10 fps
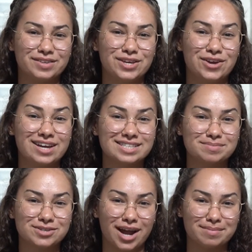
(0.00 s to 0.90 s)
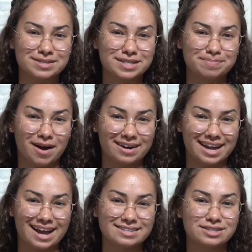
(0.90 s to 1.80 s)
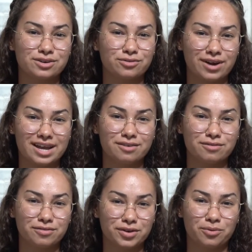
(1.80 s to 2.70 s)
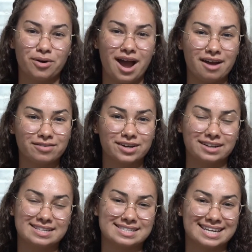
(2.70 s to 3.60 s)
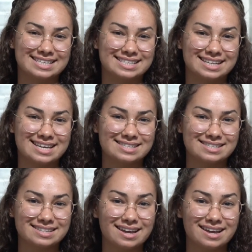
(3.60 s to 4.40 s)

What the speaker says: You can subscribe to this podcast, rate and review wherever you're listening to this.